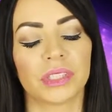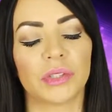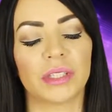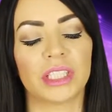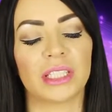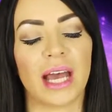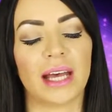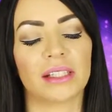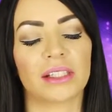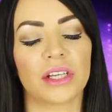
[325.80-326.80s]
So I just
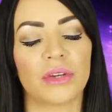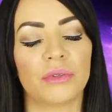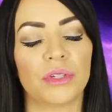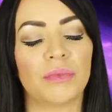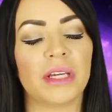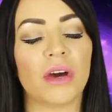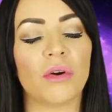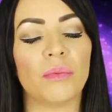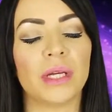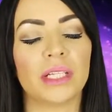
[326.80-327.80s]
ask you to be
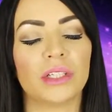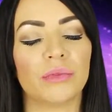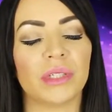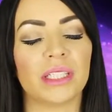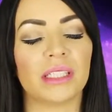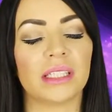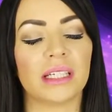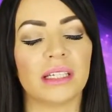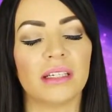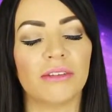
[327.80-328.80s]
open to
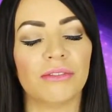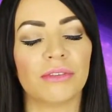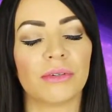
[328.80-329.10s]
receive.